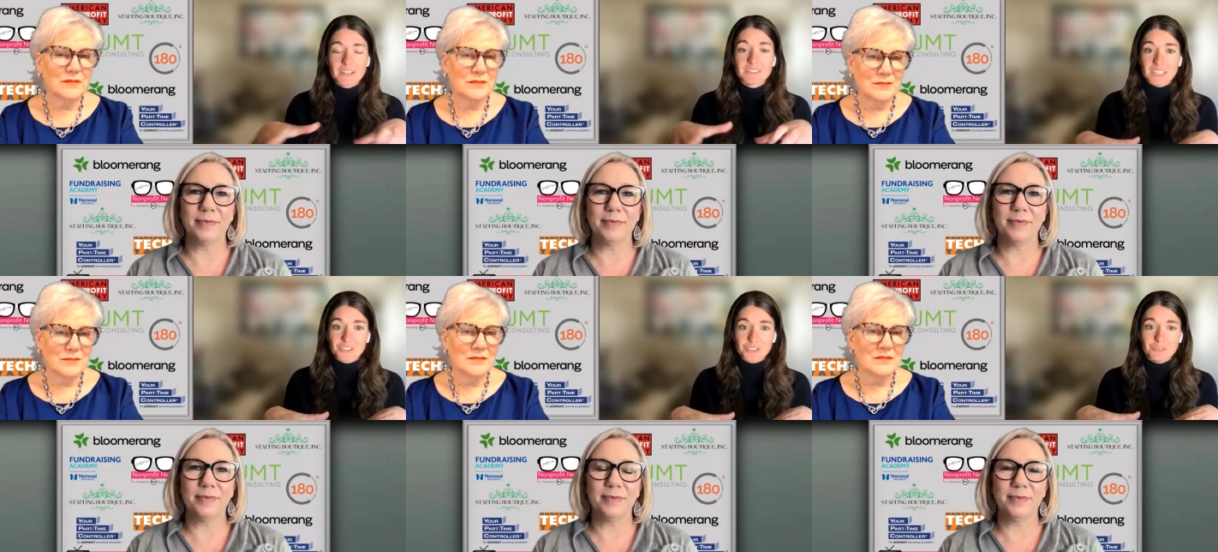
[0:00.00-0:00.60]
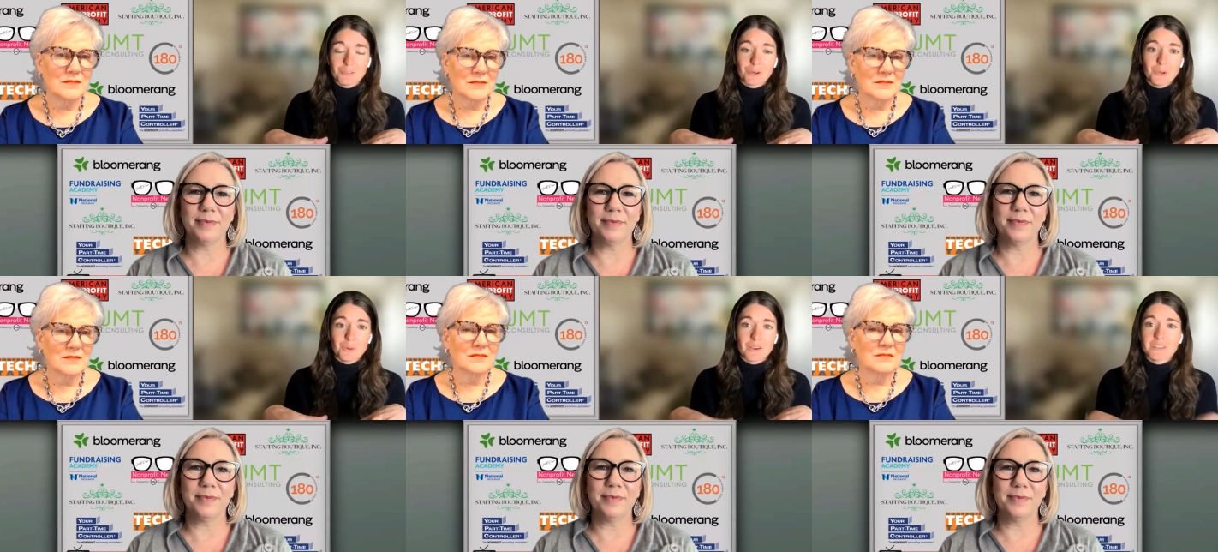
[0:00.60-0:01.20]
Speaker 1: a session for
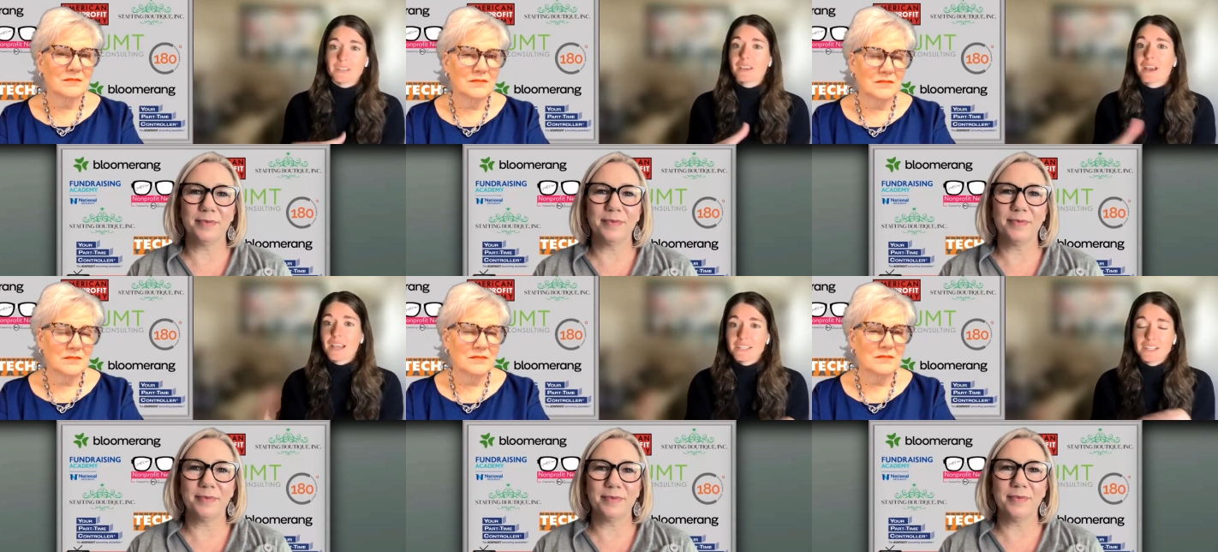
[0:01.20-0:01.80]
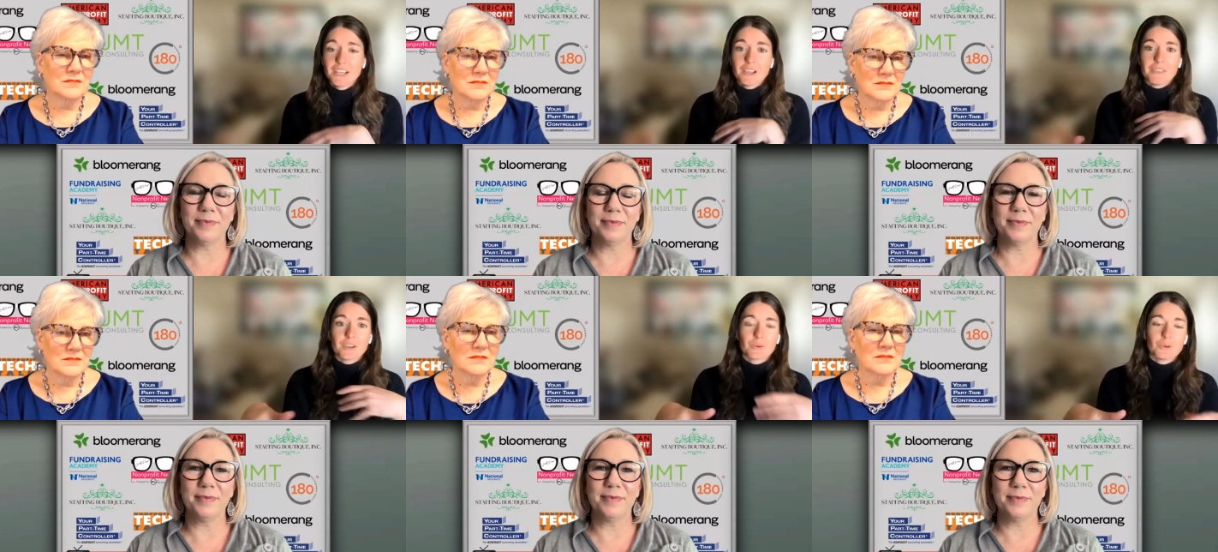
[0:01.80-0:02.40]
you all and guide
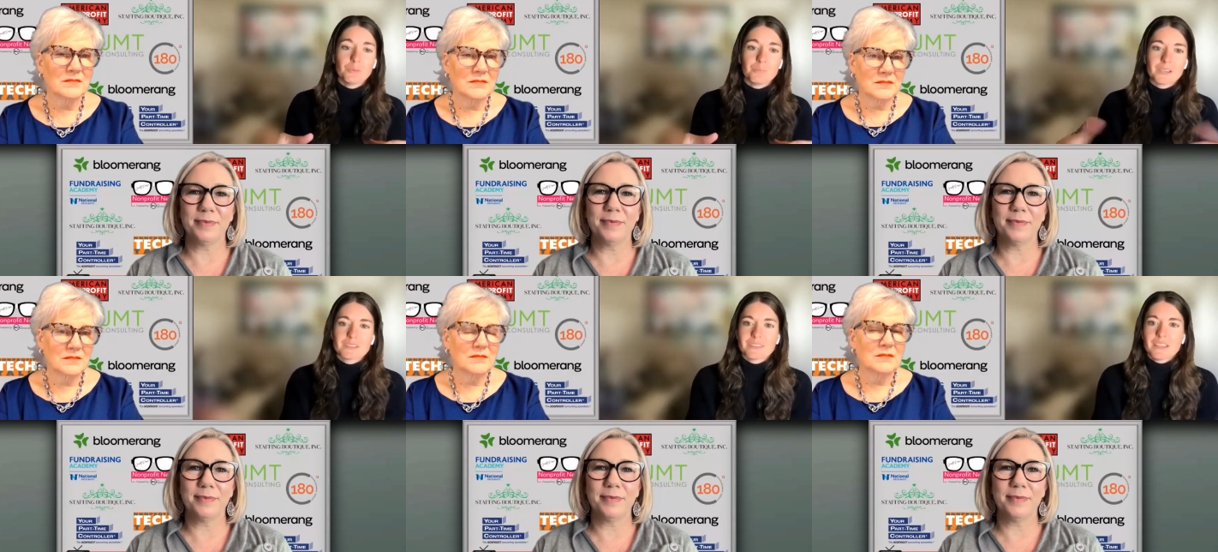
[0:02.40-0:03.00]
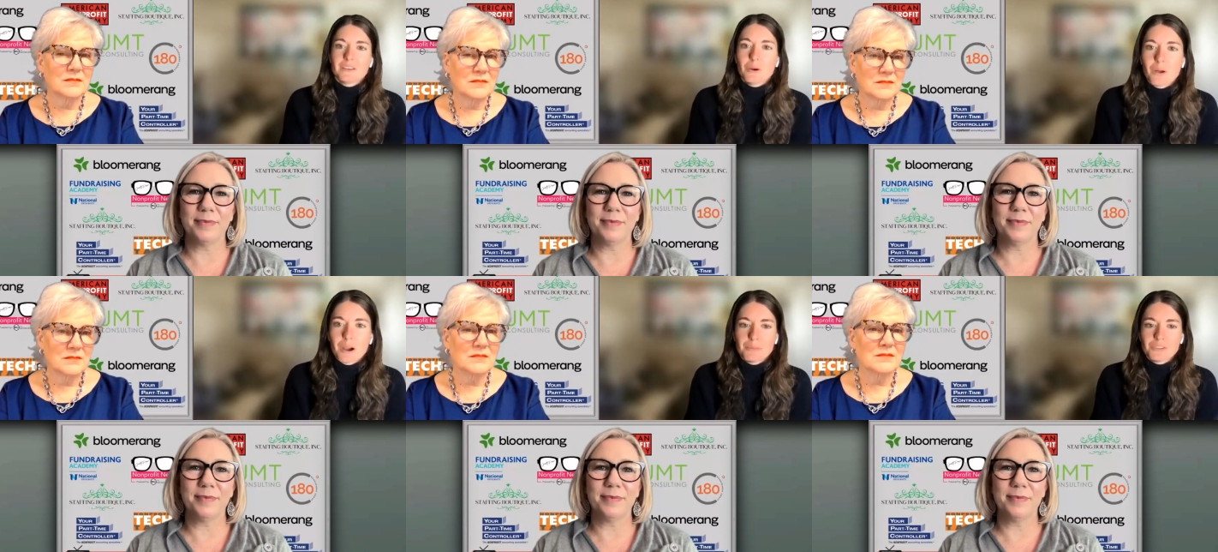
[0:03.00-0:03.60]
the group because they know
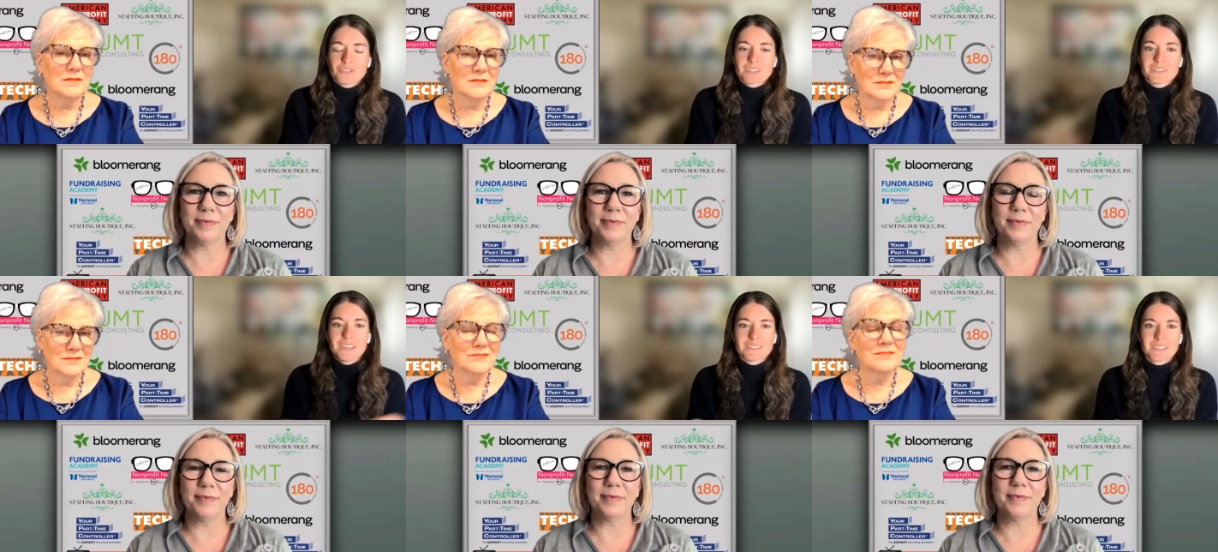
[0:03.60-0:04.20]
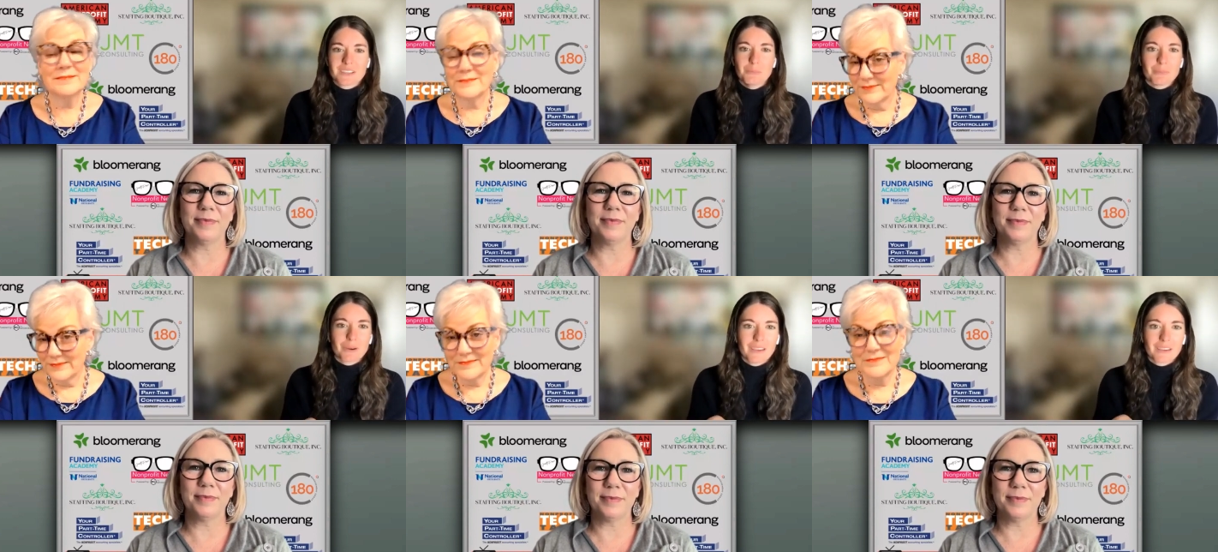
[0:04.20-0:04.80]
how much success it can
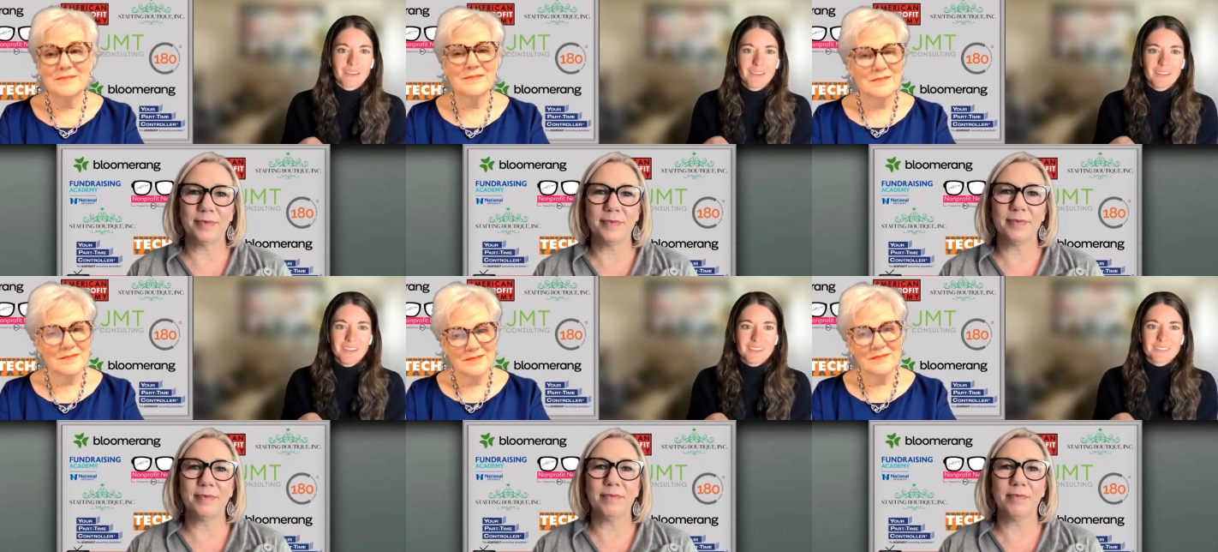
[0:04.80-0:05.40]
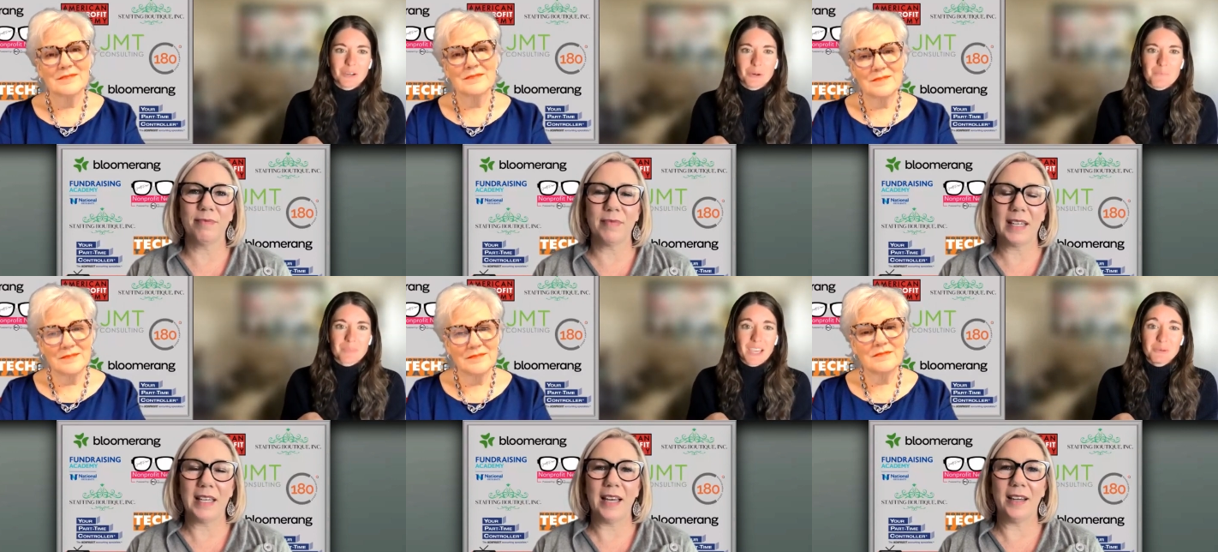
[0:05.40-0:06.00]
bring.
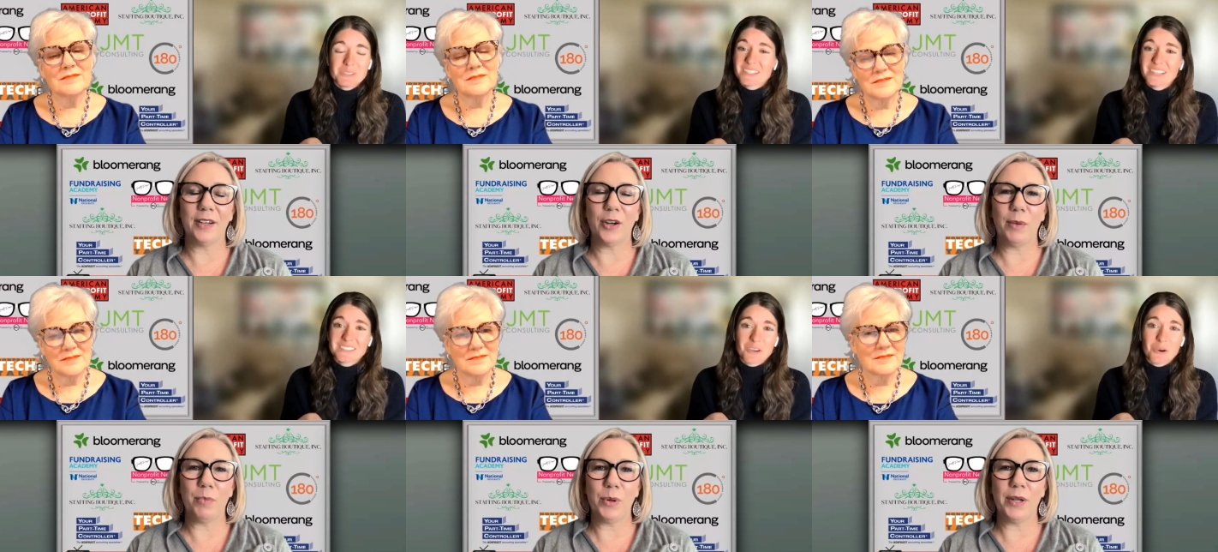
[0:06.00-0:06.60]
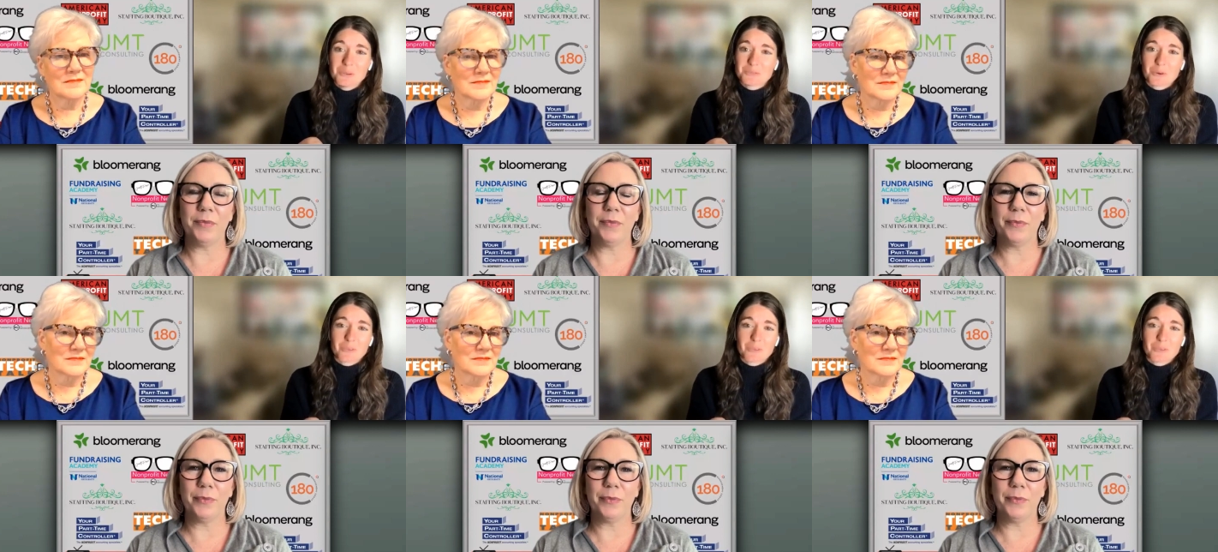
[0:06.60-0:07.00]
So I would say it's always